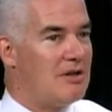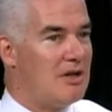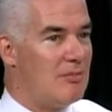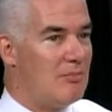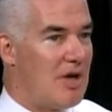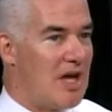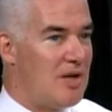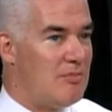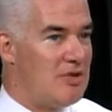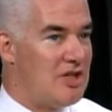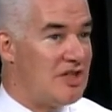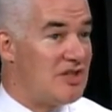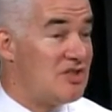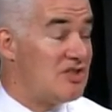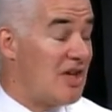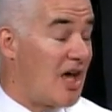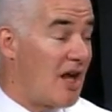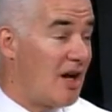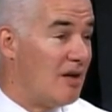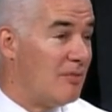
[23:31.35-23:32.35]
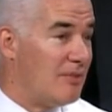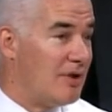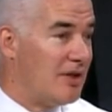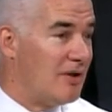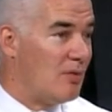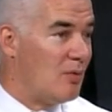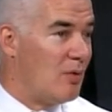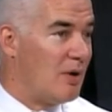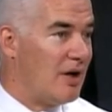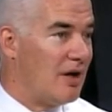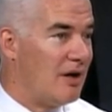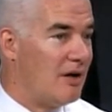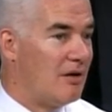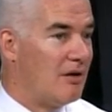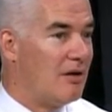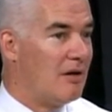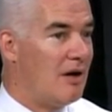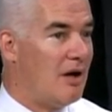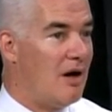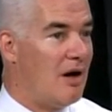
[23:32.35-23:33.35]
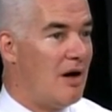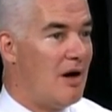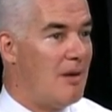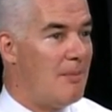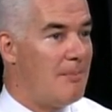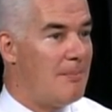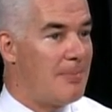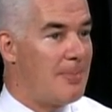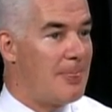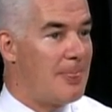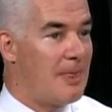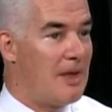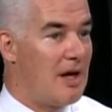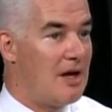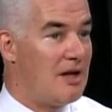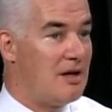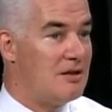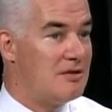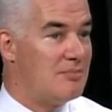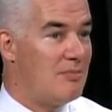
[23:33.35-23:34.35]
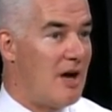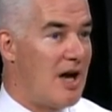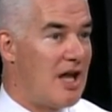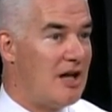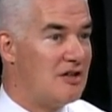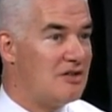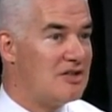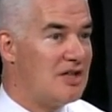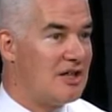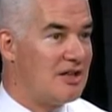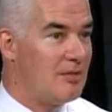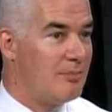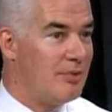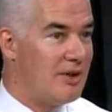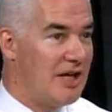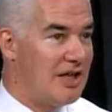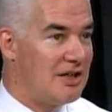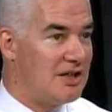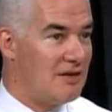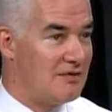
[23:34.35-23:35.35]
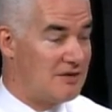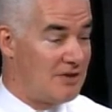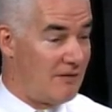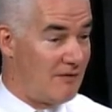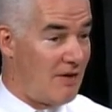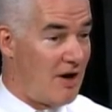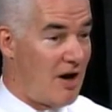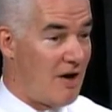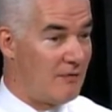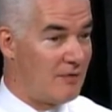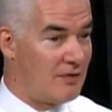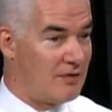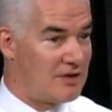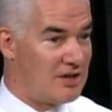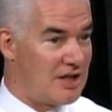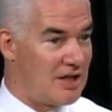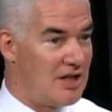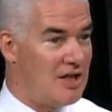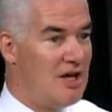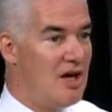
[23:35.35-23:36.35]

There may be a settlement where, um, it's my understanding, the plaintiffs have offered that